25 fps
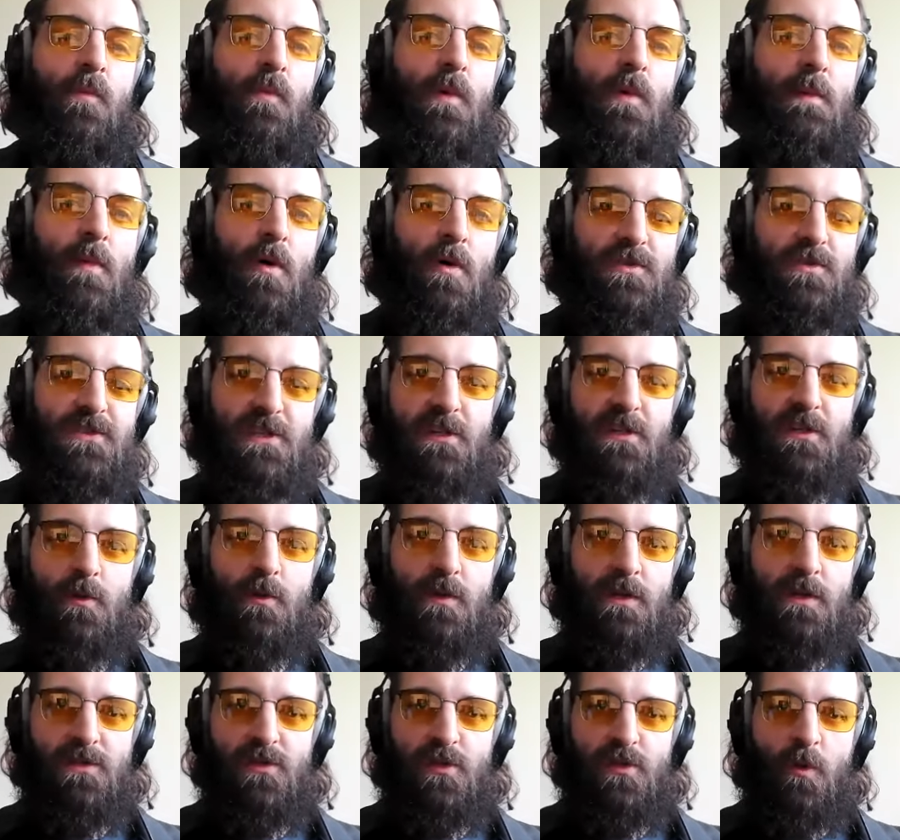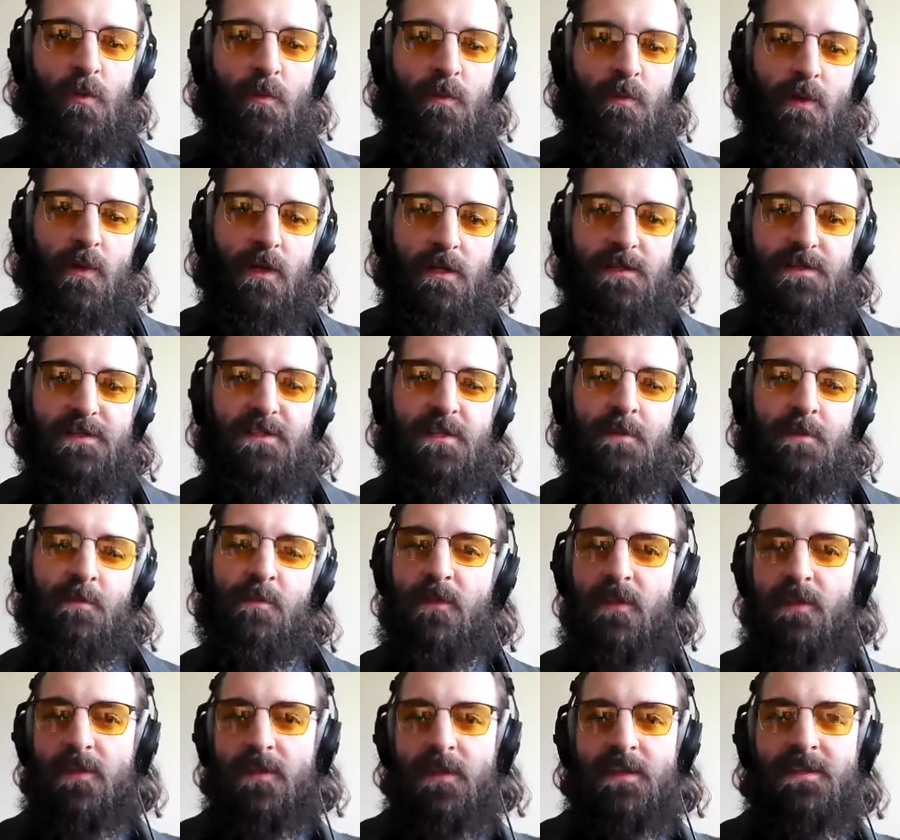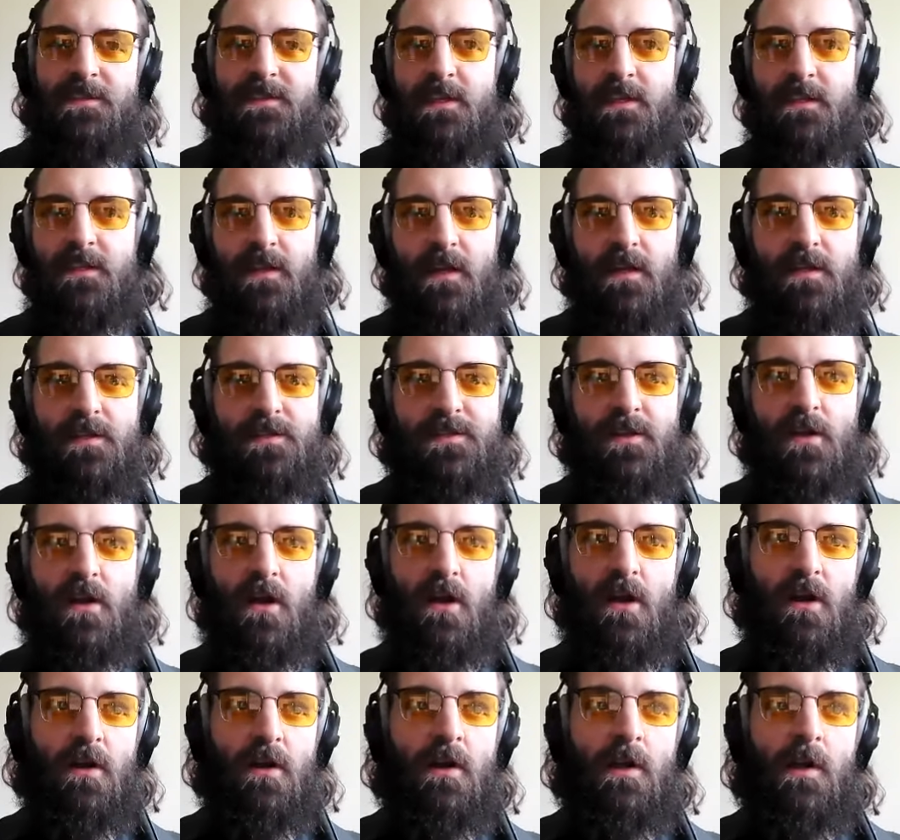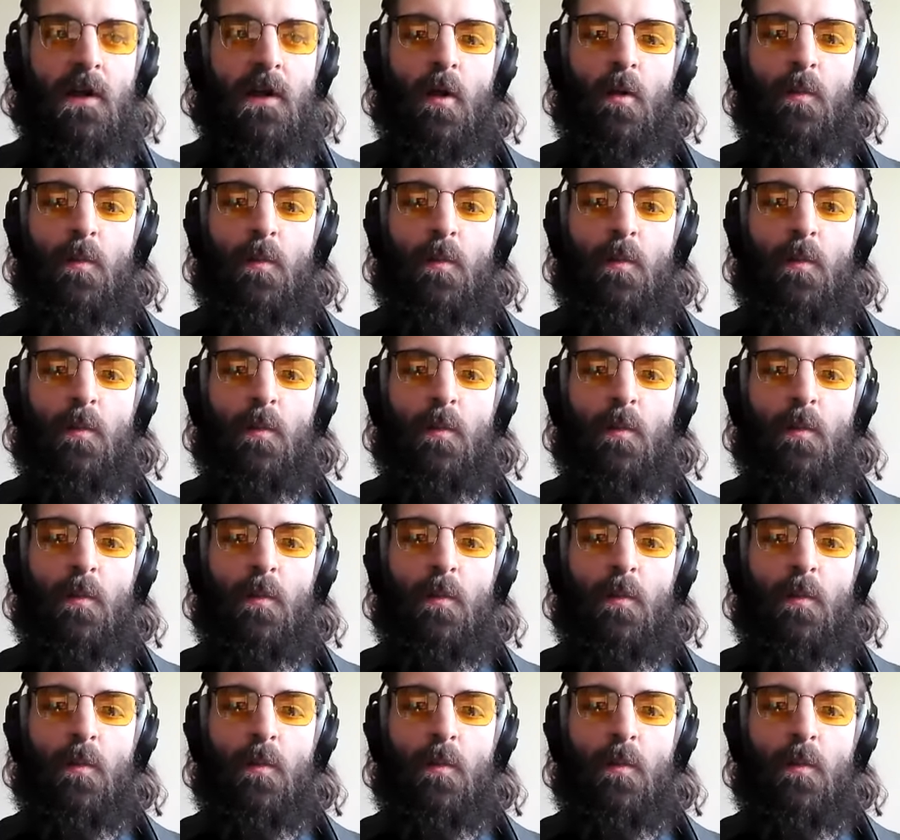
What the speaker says: We mostly do it in Zoom, but some of the things he does are